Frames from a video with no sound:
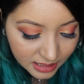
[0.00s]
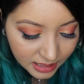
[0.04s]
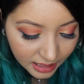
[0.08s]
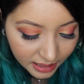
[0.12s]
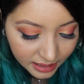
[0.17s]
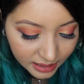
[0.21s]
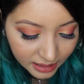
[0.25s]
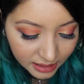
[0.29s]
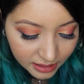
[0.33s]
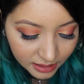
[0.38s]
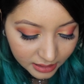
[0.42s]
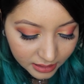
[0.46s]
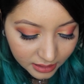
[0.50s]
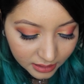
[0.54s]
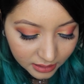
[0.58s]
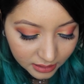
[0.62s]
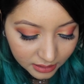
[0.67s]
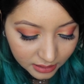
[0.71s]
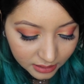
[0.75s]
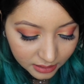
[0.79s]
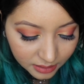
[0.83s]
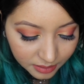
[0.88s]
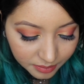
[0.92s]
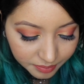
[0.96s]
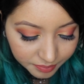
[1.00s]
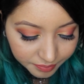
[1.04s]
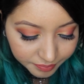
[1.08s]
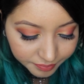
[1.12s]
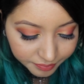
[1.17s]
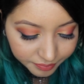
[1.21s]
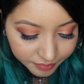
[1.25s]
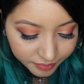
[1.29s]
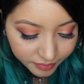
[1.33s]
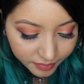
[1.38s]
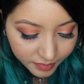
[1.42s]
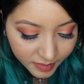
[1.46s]
tiny little
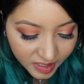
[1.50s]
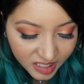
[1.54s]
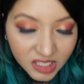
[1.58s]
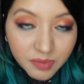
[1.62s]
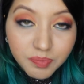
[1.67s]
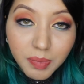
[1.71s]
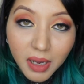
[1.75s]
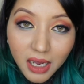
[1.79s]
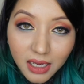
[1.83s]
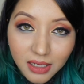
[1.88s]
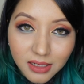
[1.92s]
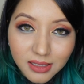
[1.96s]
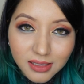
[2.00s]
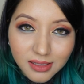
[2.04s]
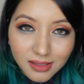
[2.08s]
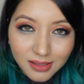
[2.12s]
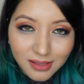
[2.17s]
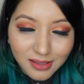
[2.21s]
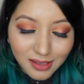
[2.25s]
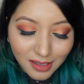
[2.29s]
sparks.